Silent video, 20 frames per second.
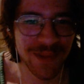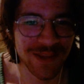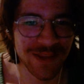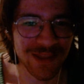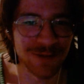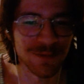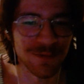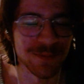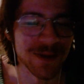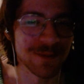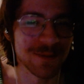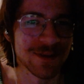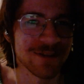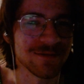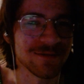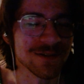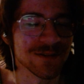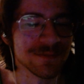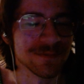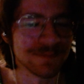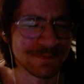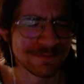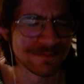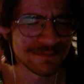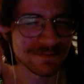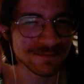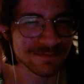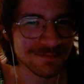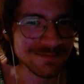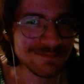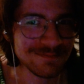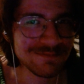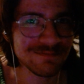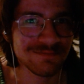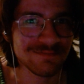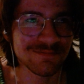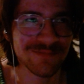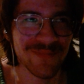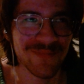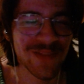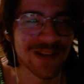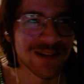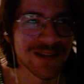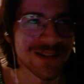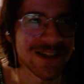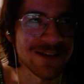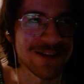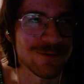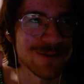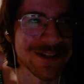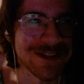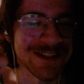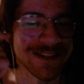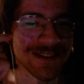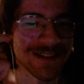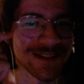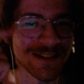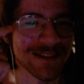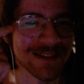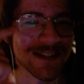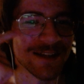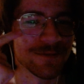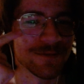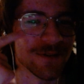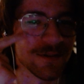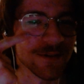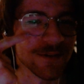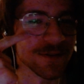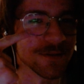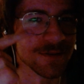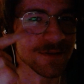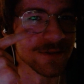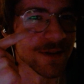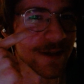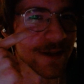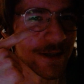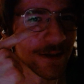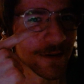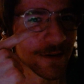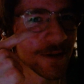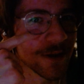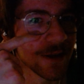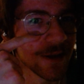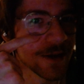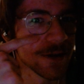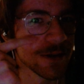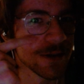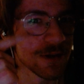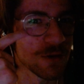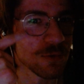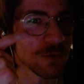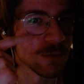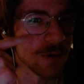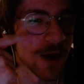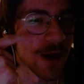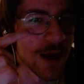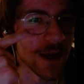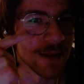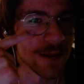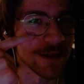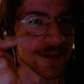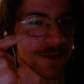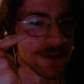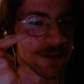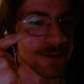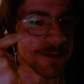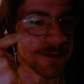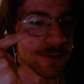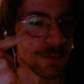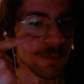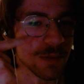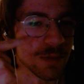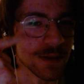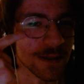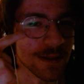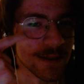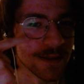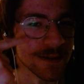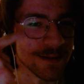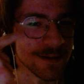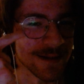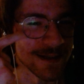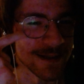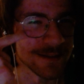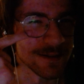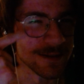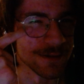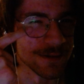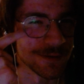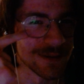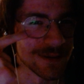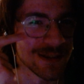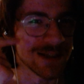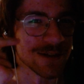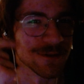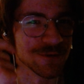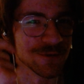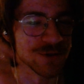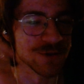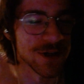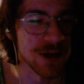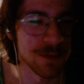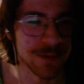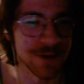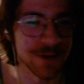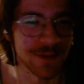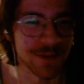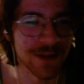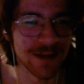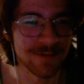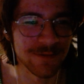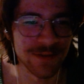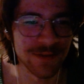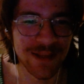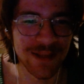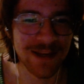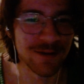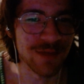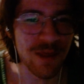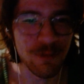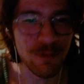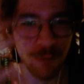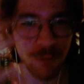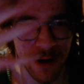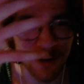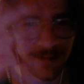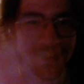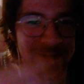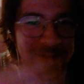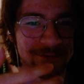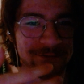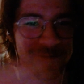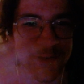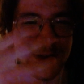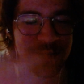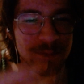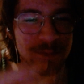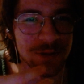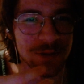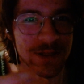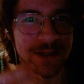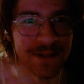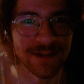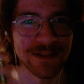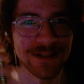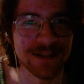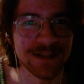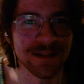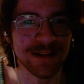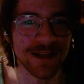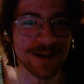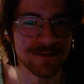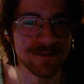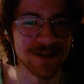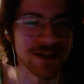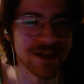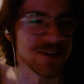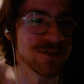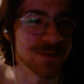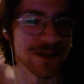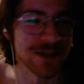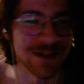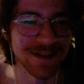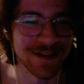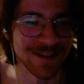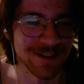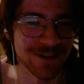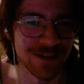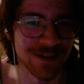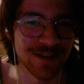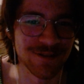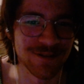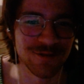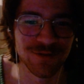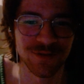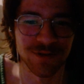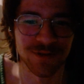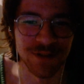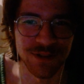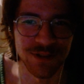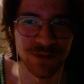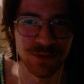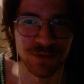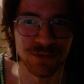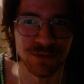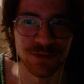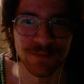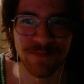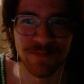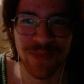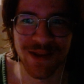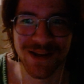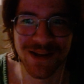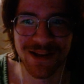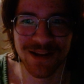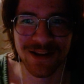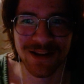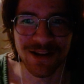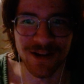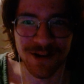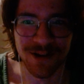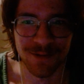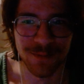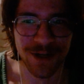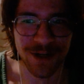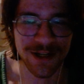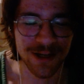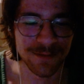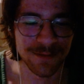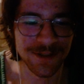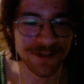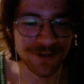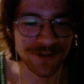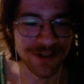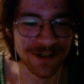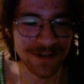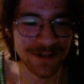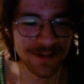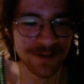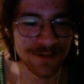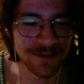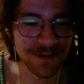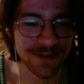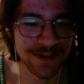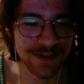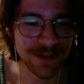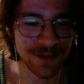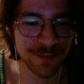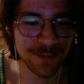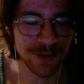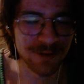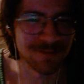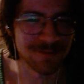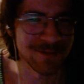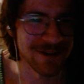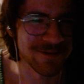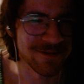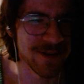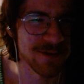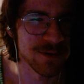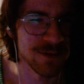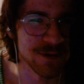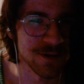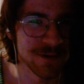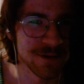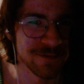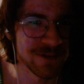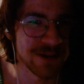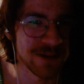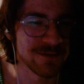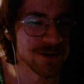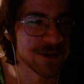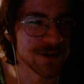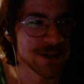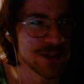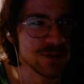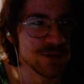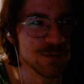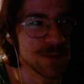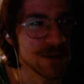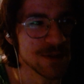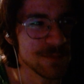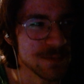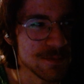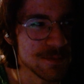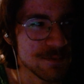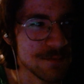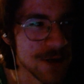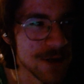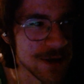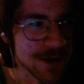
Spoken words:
remind me of Sanguinius, because they have the little like cry, like the little blood, like the little teardrop on. They wear like a faceplate, and they have a helmet, and they just look so cool. Maccabian Janissaries, yeah, probably my favorite human